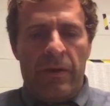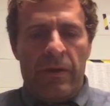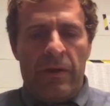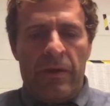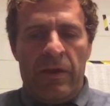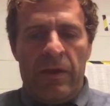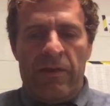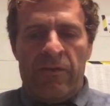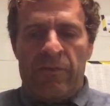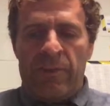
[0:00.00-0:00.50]

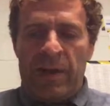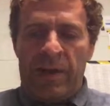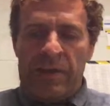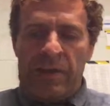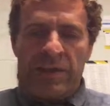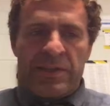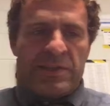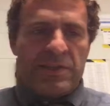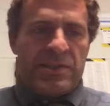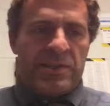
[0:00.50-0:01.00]
if my
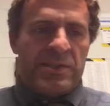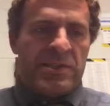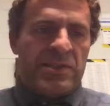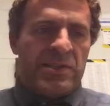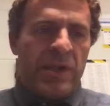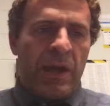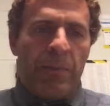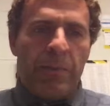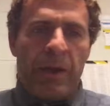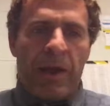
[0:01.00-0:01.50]
list
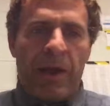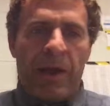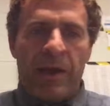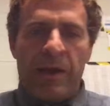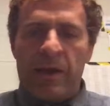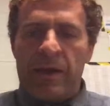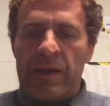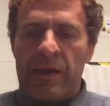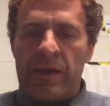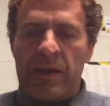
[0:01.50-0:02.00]
sub
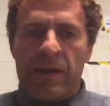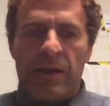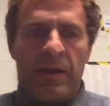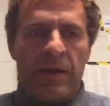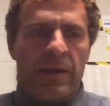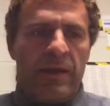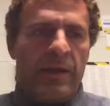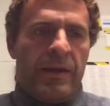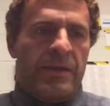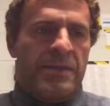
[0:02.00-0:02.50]
I
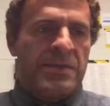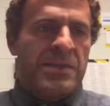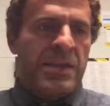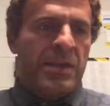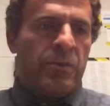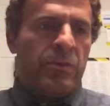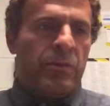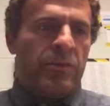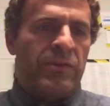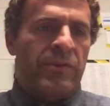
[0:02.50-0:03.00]
is
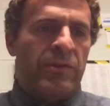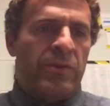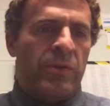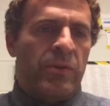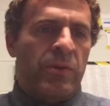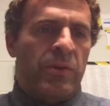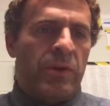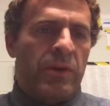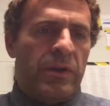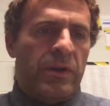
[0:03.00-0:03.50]
equal
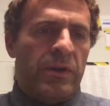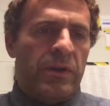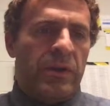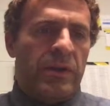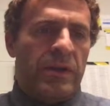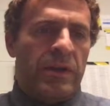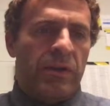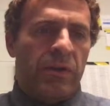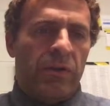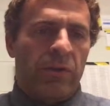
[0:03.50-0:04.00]
to
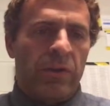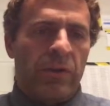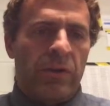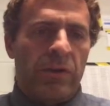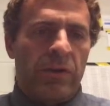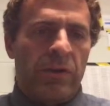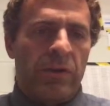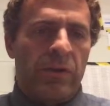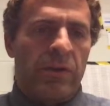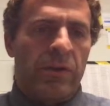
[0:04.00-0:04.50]
needle,
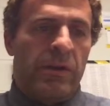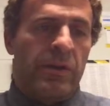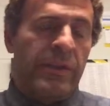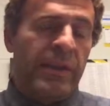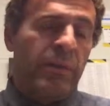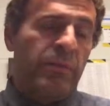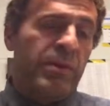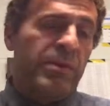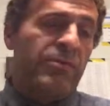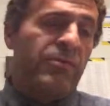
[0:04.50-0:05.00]

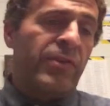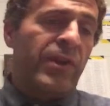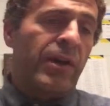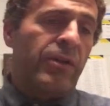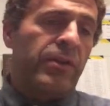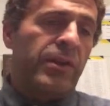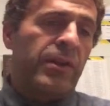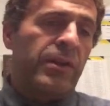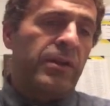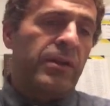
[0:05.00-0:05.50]
then we've
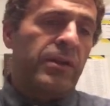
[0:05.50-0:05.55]
found it.